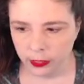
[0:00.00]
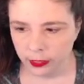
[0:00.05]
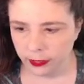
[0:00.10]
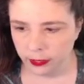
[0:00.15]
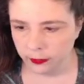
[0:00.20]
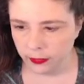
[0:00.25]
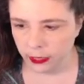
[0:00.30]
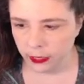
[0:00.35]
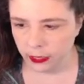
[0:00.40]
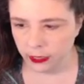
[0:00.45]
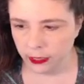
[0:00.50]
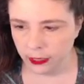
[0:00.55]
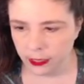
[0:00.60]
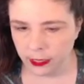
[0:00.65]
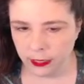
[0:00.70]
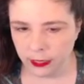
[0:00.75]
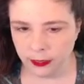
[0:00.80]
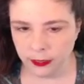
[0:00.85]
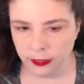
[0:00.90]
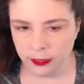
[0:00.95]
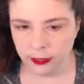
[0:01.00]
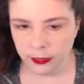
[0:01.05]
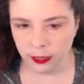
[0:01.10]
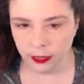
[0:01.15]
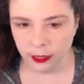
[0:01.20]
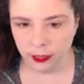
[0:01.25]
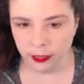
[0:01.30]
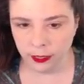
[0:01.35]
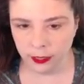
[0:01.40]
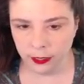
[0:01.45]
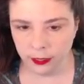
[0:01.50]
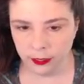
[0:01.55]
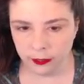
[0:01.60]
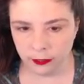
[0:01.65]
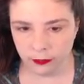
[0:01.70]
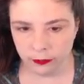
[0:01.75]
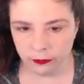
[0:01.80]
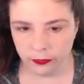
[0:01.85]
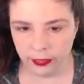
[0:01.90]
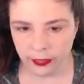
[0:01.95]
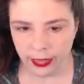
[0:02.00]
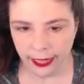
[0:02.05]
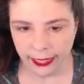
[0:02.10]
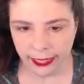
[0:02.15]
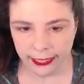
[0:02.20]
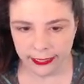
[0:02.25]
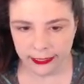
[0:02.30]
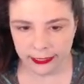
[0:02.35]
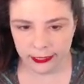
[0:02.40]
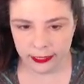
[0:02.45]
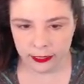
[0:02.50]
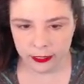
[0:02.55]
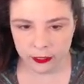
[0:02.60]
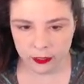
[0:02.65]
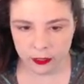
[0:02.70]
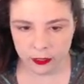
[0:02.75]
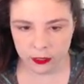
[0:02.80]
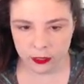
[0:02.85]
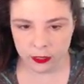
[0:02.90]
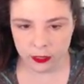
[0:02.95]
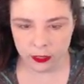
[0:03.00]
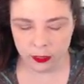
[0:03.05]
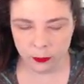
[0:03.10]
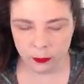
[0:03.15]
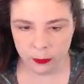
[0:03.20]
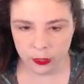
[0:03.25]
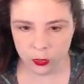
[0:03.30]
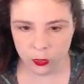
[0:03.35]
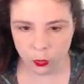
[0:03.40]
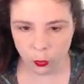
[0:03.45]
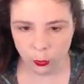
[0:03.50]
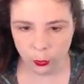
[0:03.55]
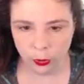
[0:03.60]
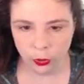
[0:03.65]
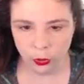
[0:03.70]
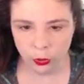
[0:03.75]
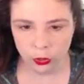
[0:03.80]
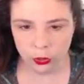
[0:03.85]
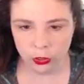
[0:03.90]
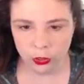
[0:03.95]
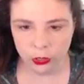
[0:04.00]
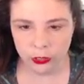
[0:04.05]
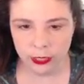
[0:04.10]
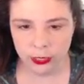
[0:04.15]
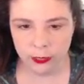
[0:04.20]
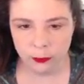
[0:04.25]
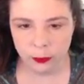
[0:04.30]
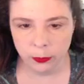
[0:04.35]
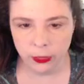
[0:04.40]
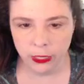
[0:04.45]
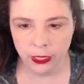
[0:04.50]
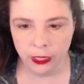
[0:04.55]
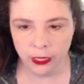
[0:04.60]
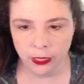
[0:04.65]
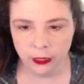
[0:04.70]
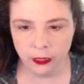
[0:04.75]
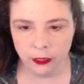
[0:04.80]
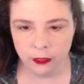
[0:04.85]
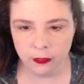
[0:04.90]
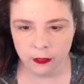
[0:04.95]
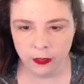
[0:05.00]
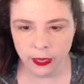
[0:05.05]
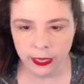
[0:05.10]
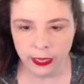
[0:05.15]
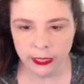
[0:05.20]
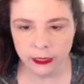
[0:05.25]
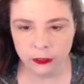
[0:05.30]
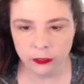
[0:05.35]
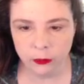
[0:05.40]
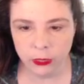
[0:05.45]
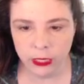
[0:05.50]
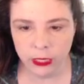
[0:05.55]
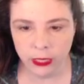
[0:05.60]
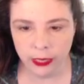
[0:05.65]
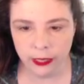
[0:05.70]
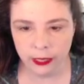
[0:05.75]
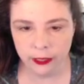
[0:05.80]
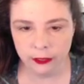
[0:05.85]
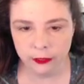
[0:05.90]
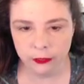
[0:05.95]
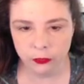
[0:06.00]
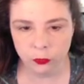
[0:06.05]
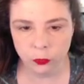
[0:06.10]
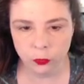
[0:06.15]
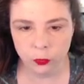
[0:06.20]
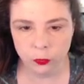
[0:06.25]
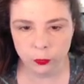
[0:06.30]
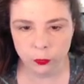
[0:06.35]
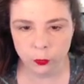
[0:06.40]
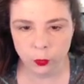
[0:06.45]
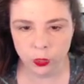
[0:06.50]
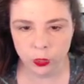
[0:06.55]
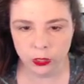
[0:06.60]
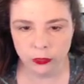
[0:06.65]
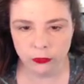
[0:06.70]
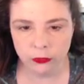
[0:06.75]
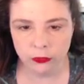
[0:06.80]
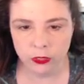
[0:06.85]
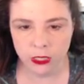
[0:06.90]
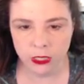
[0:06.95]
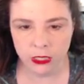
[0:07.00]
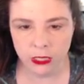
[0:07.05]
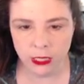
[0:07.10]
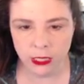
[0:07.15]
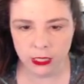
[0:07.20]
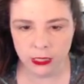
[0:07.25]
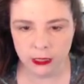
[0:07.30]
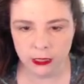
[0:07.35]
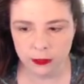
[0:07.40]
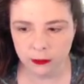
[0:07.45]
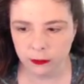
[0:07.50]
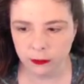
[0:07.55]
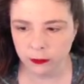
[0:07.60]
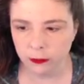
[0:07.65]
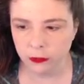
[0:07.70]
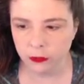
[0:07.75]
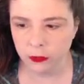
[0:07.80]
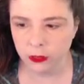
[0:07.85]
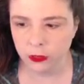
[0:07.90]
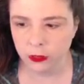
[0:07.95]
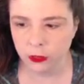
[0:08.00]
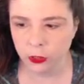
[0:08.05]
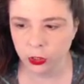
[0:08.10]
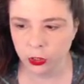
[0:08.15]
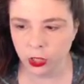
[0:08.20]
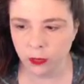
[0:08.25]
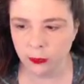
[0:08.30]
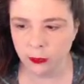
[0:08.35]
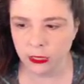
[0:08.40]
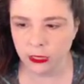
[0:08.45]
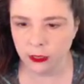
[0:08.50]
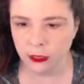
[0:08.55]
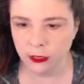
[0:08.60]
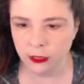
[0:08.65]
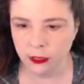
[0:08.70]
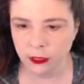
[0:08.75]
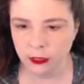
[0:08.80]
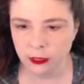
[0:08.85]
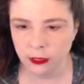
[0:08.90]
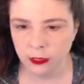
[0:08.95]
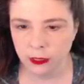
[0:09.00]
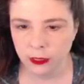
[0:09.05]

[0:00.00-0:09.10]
And then inside of that is the abyssal pearl. And behind that we have one of the uh, dummies.